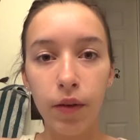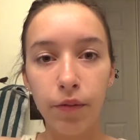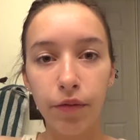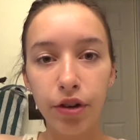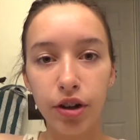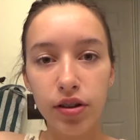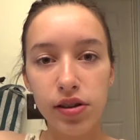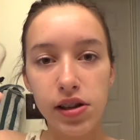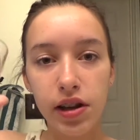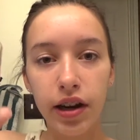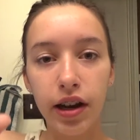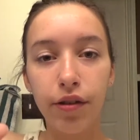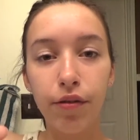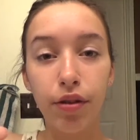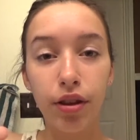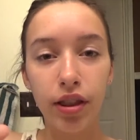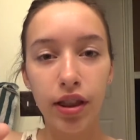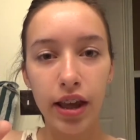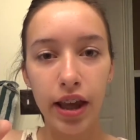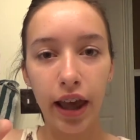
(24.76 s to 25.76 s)
I'm first starting
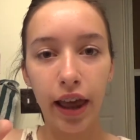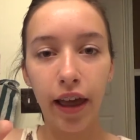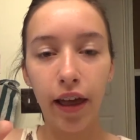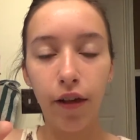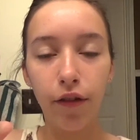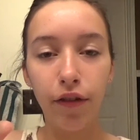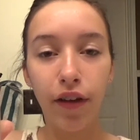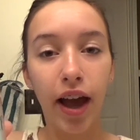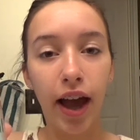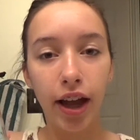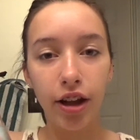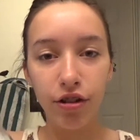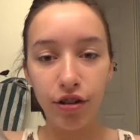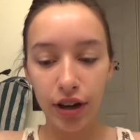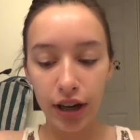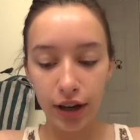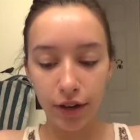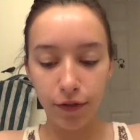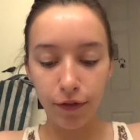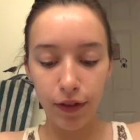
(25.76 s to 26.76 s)
with the e.l.f.
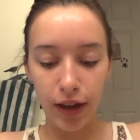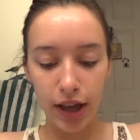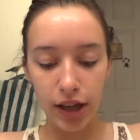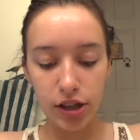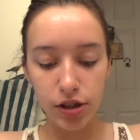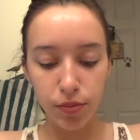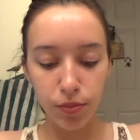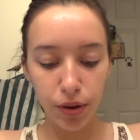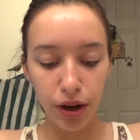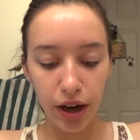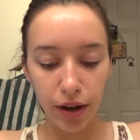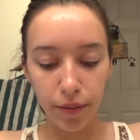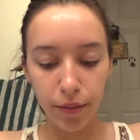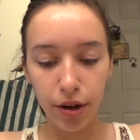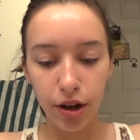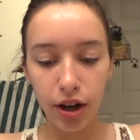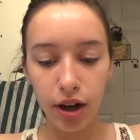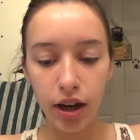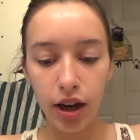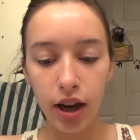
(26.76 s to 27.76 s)
Hydrating Face
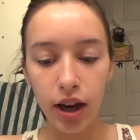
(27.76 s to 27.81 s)
Primer.